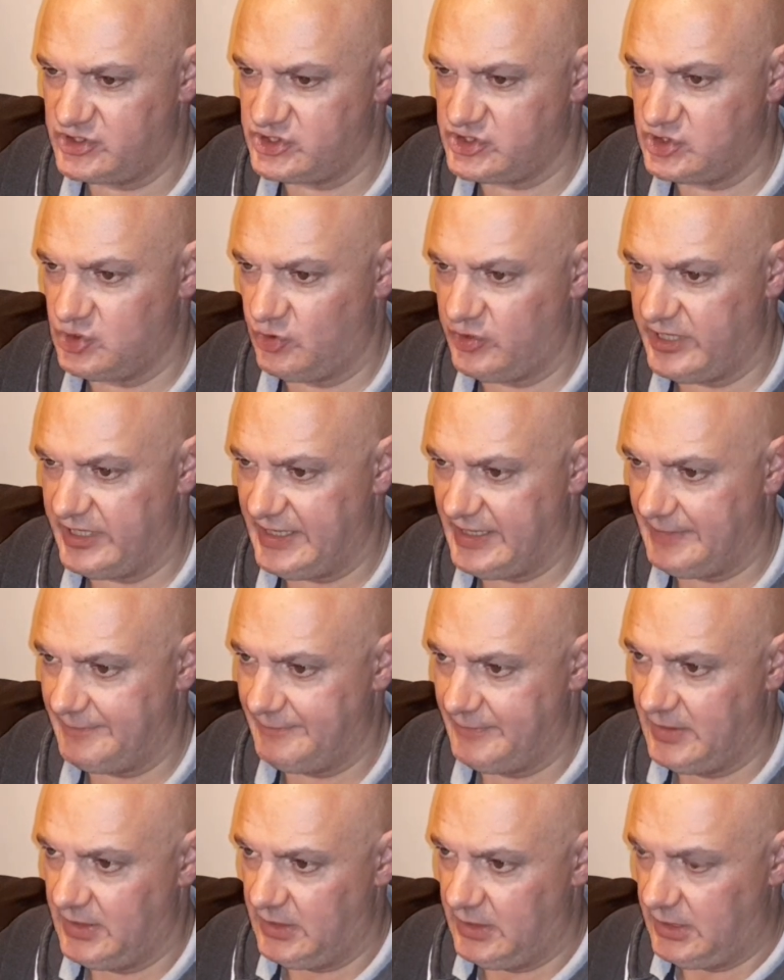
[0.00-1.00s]
stuck in it,
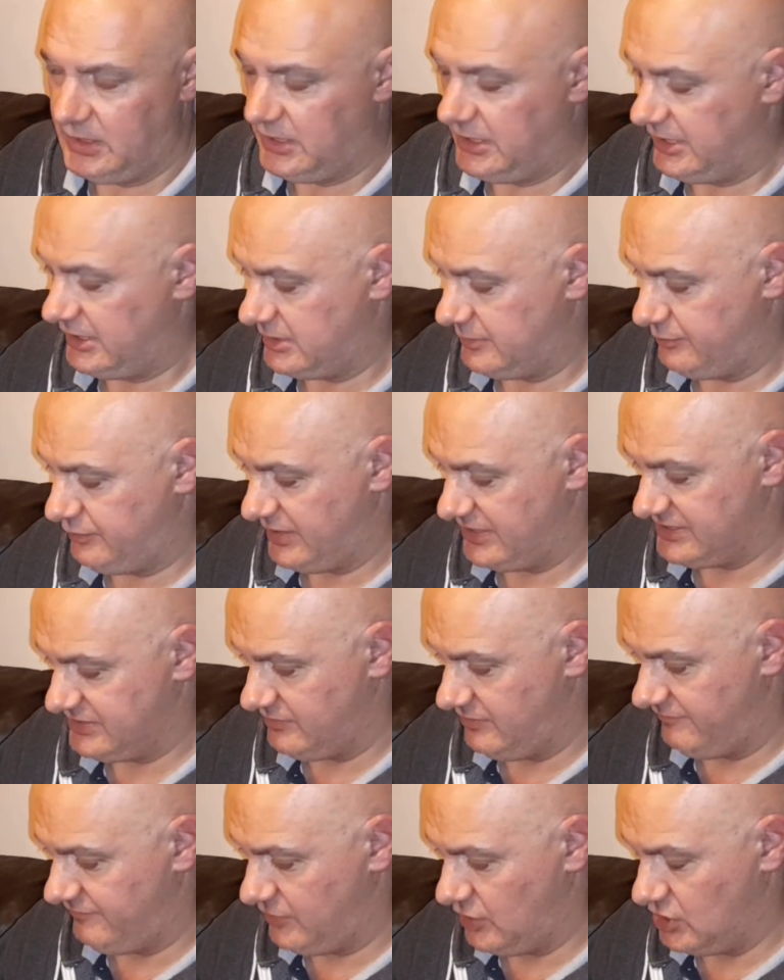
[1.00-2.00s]
you can press the
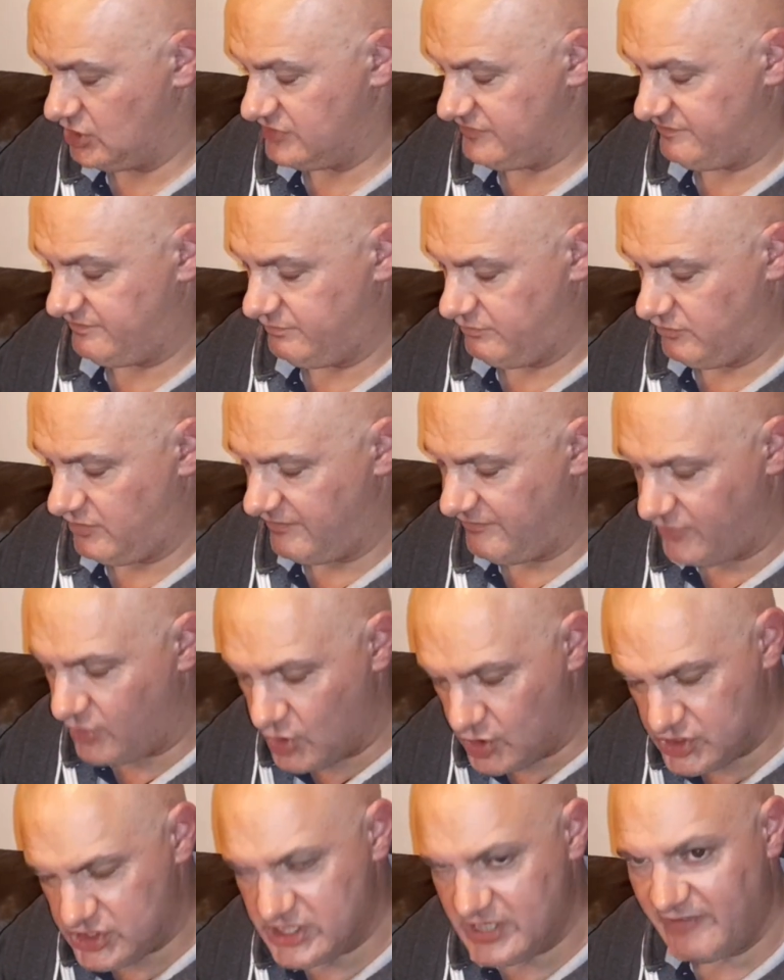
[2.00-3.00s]

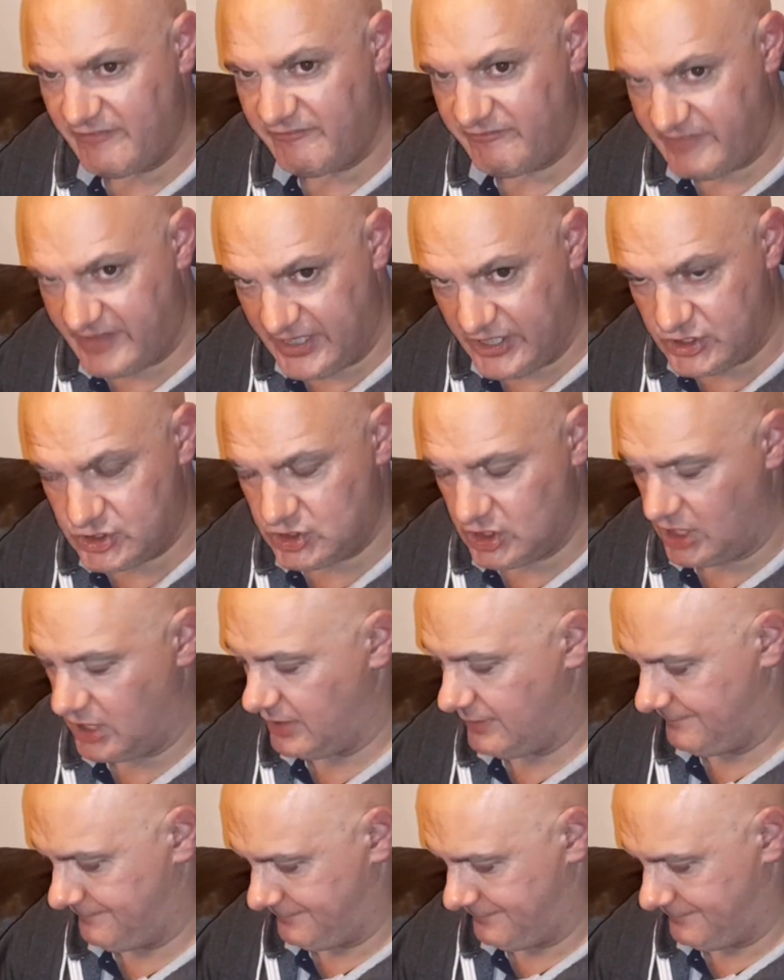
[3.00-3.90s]
reverse feature,